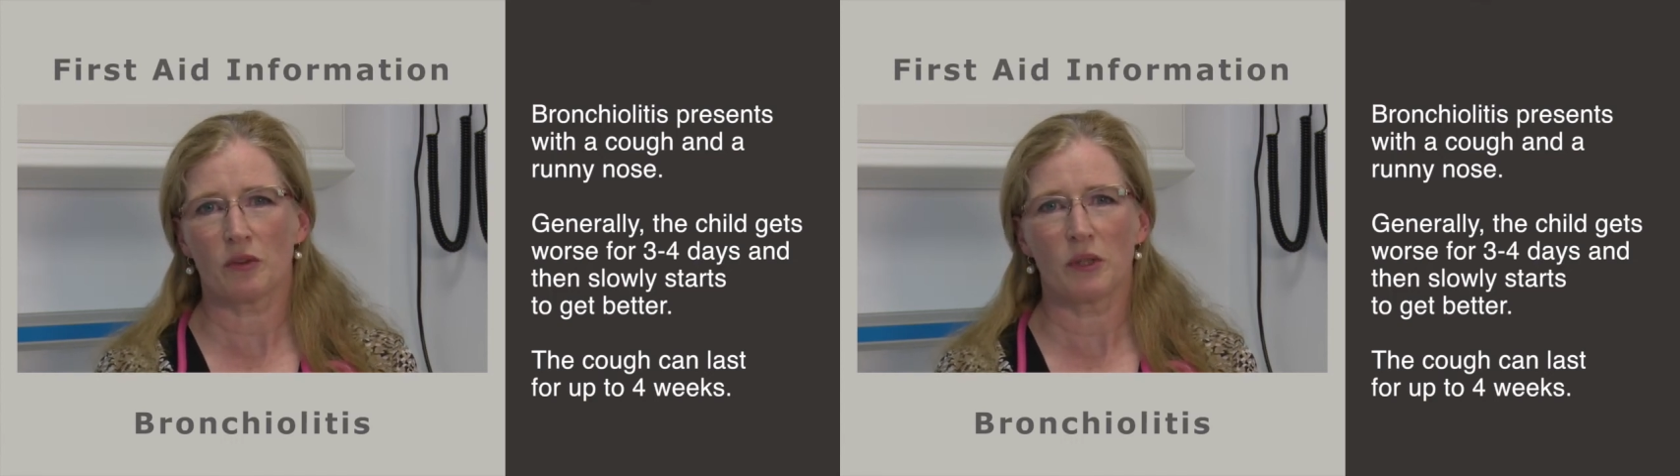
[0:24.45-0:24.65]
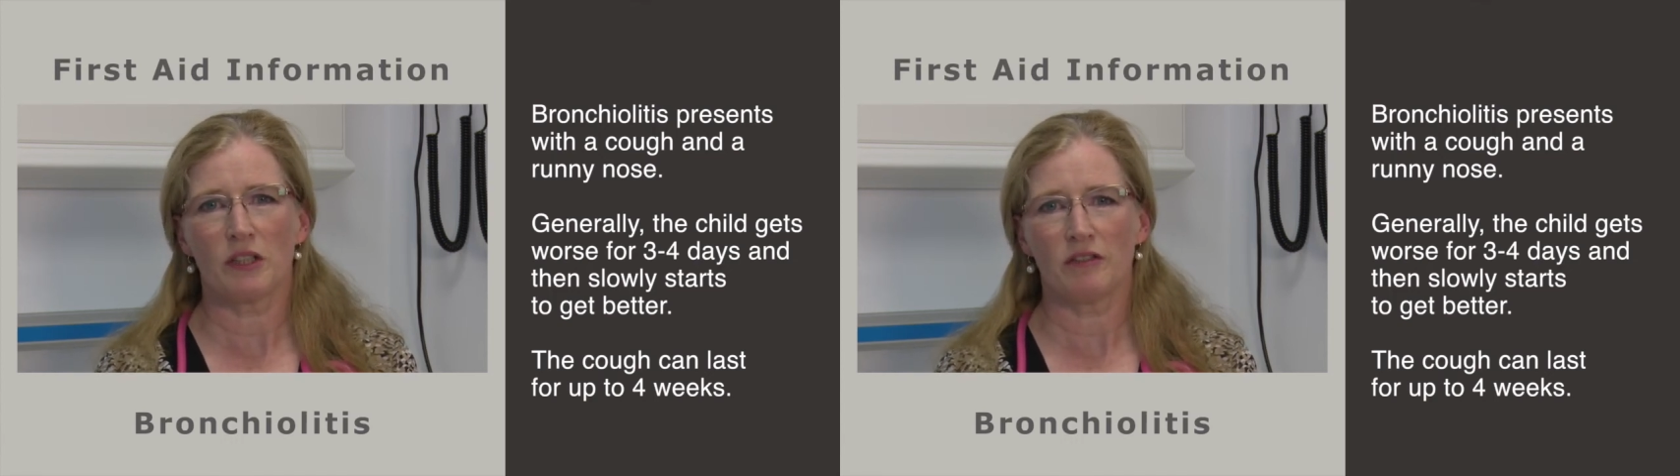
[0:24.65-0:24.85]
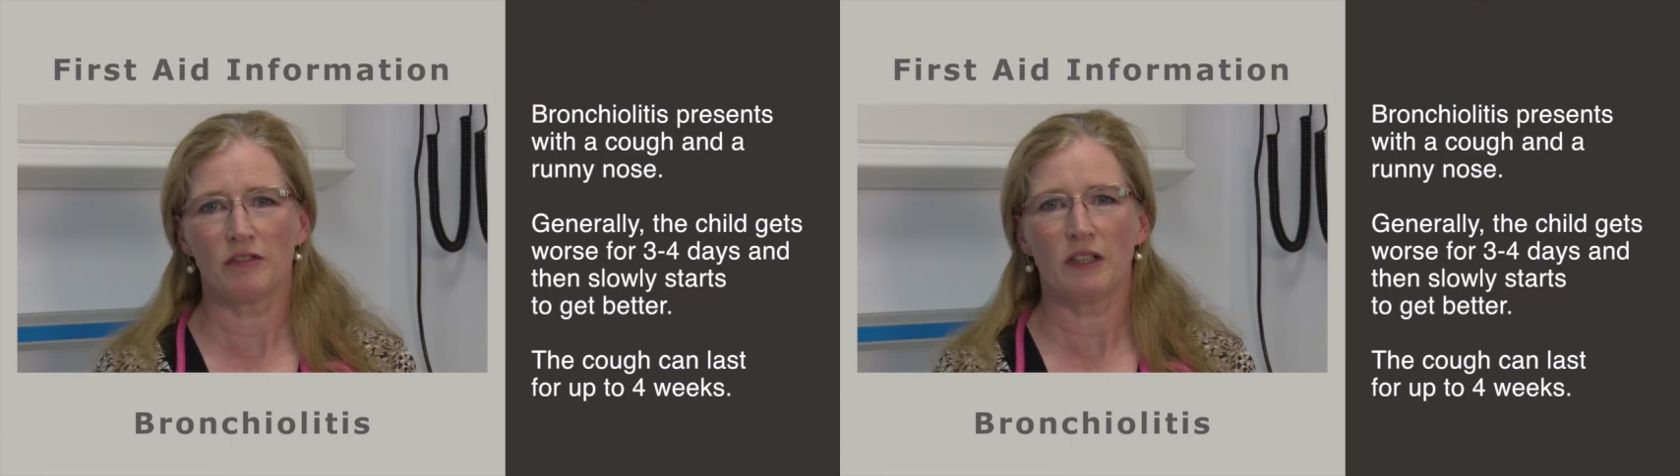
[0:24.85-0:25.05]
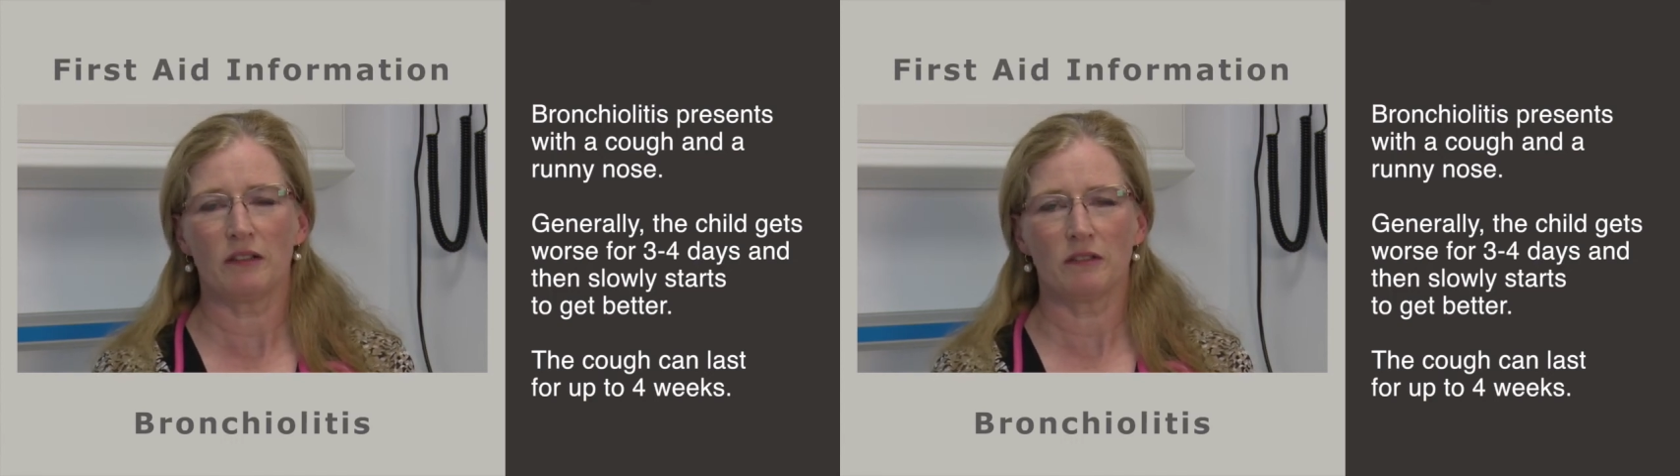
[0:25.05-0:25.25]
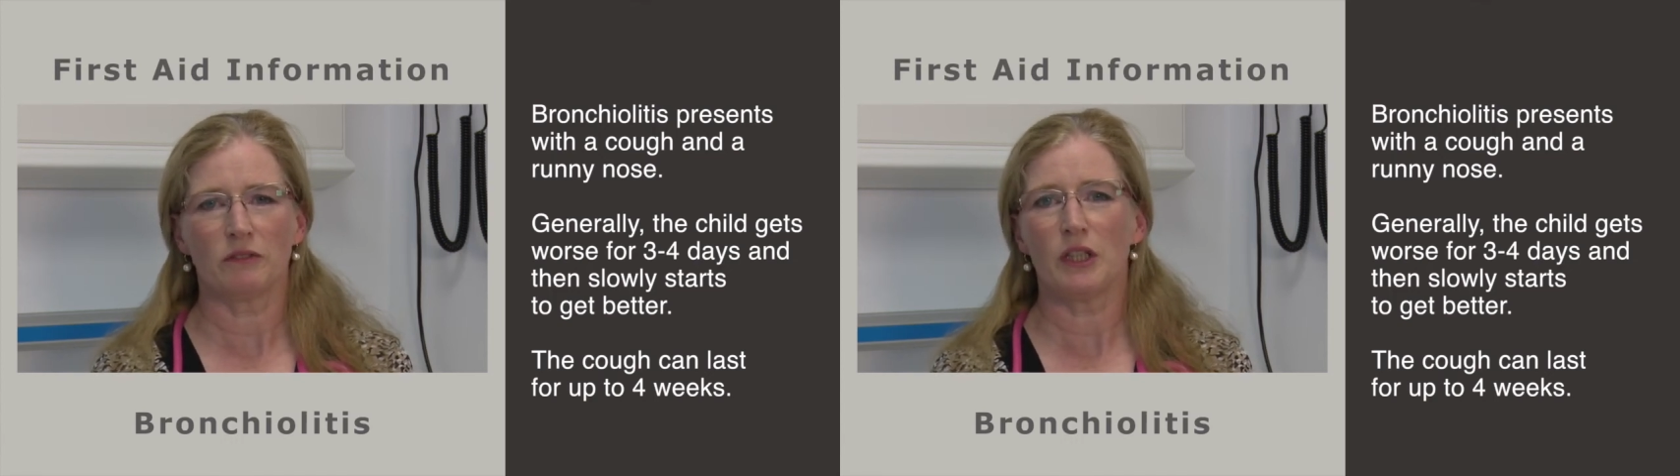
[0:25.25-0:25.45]
when you
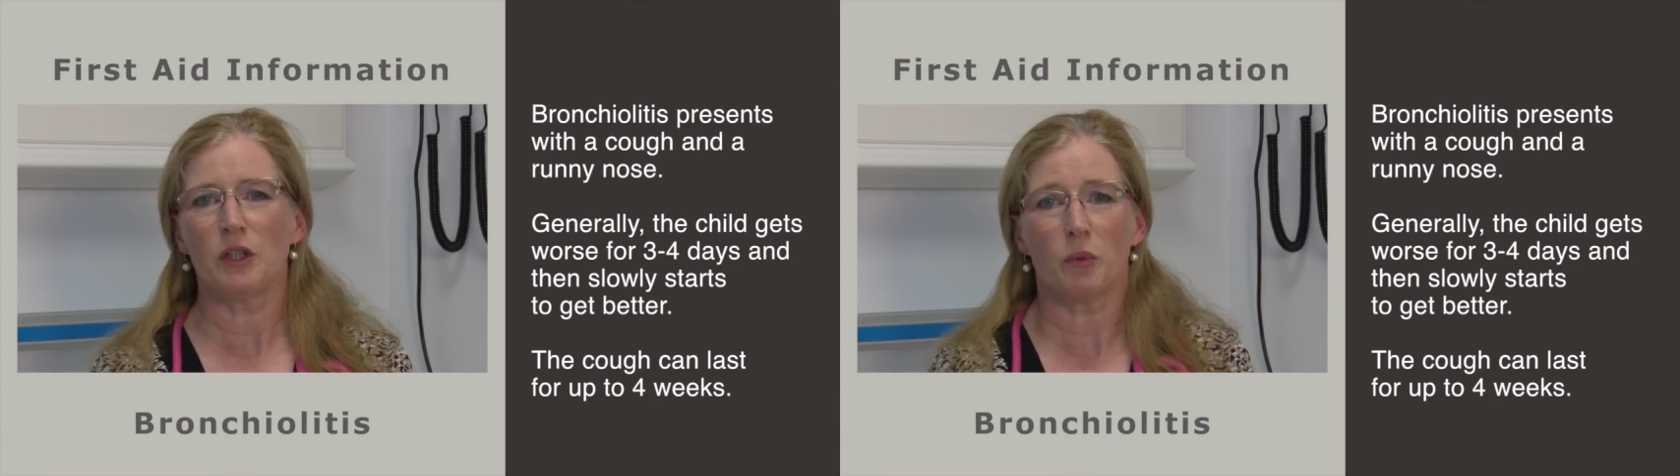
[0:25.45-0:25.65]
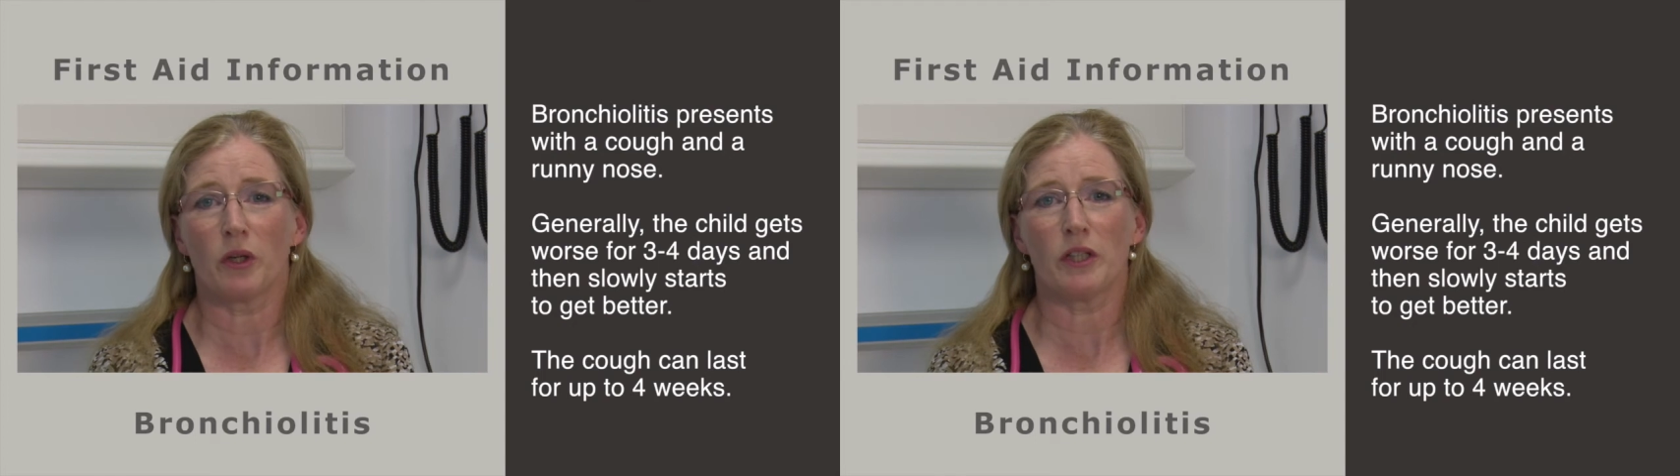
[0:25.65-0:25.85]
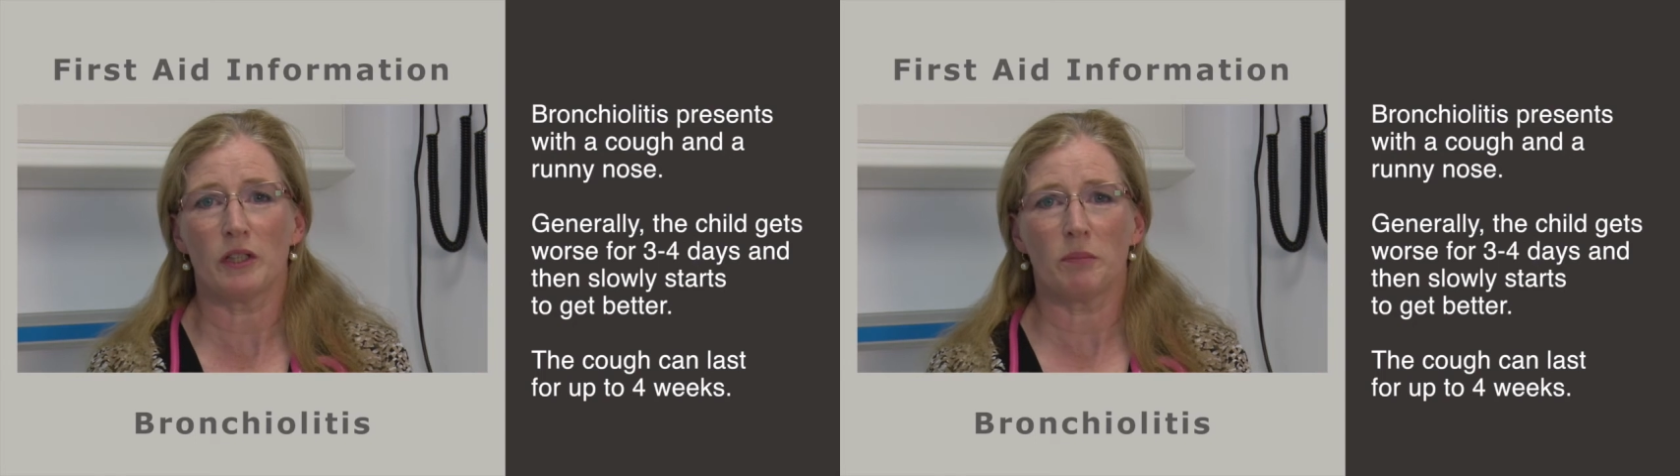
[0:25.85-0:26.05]
feel really worried